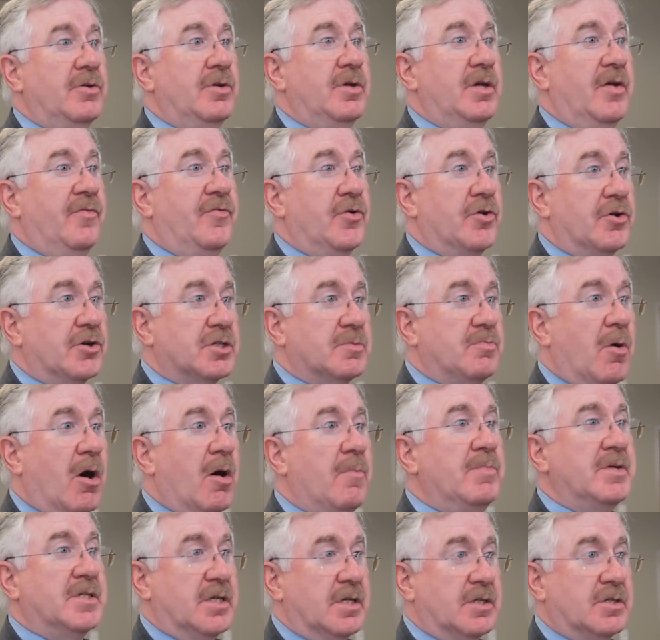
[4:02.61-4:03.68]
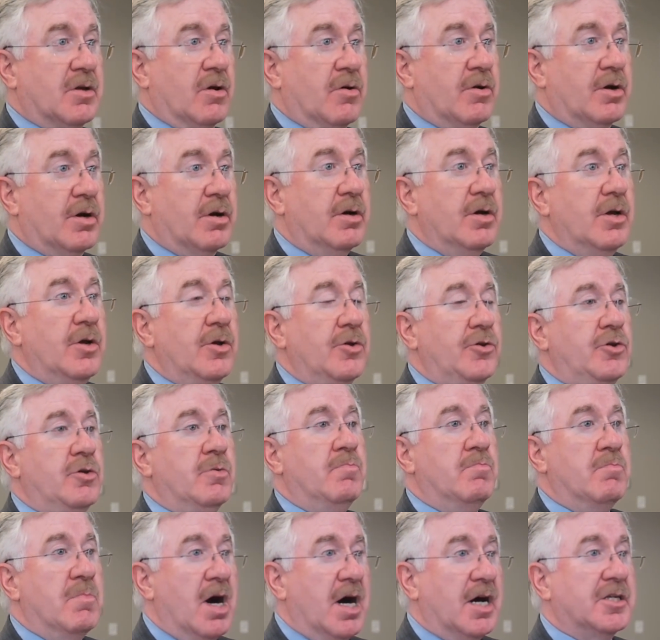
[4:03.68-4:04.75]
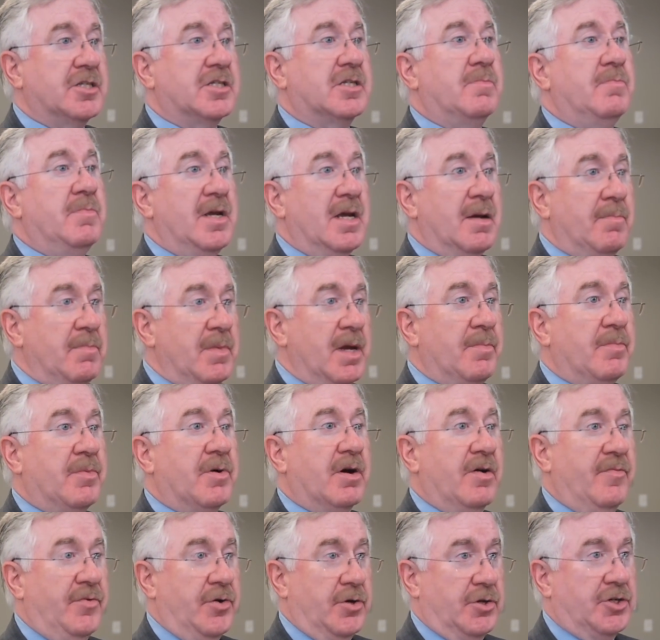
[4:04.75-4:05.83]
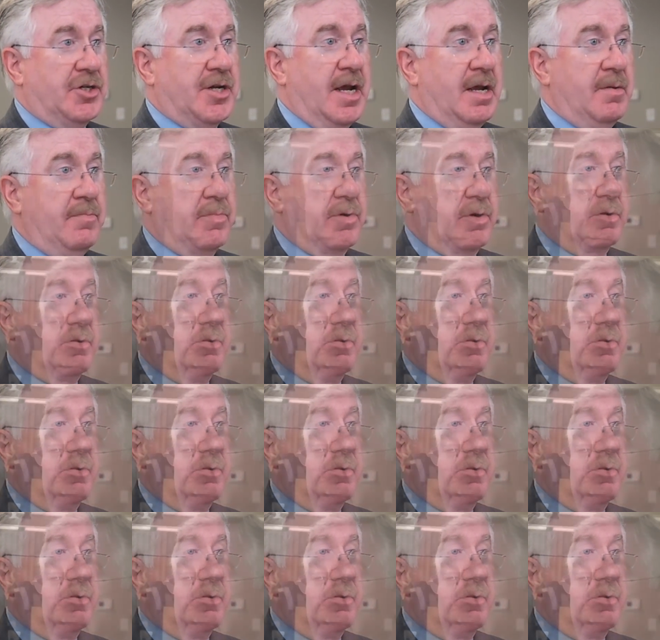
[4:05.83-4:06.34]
If you're a small business owner, you must be a member of your chamber.